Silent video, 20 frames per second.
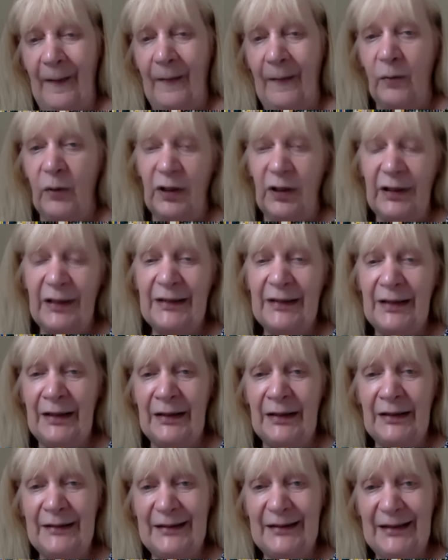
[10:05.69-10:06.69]
Well,
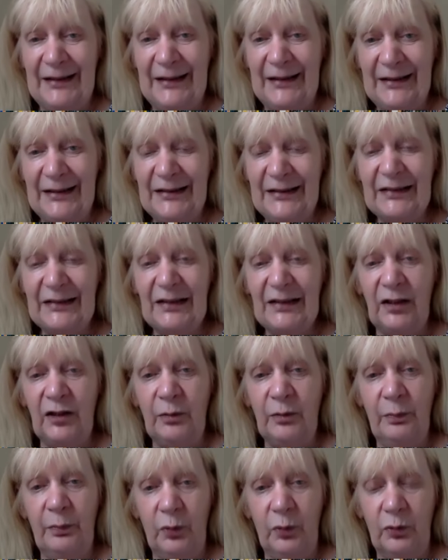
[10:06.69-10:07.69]
it is an
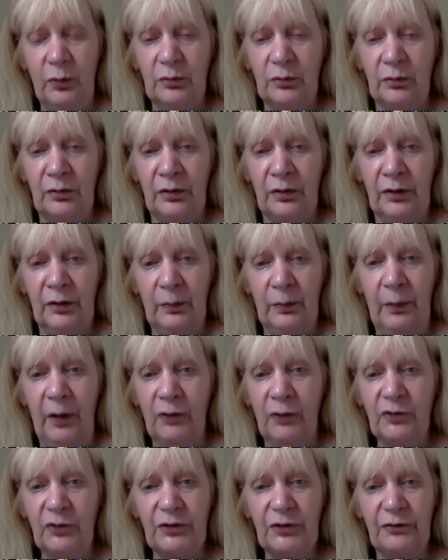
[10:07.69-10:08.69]
important, a
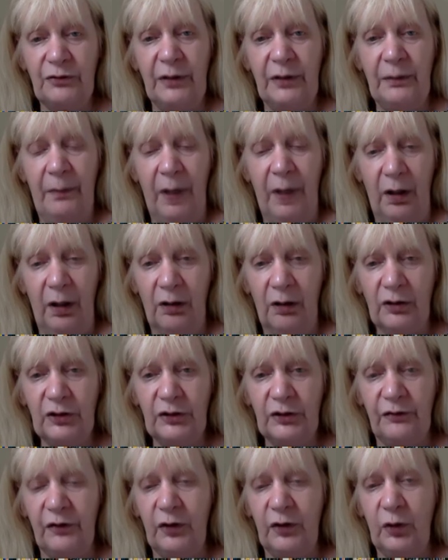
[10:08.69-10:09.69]
compulsory part
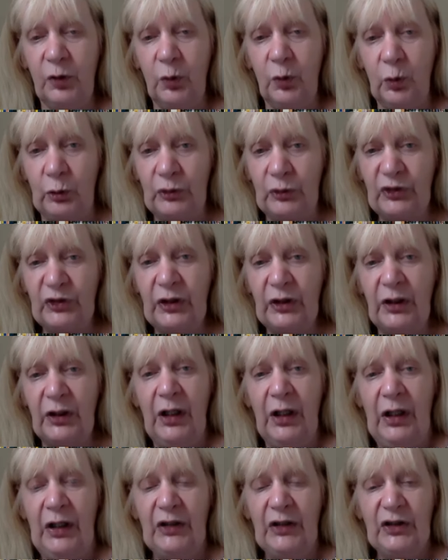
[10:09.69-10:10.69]
of the course.
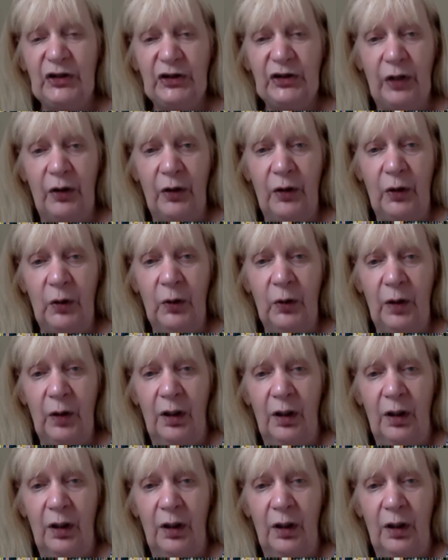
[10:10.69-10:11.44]
So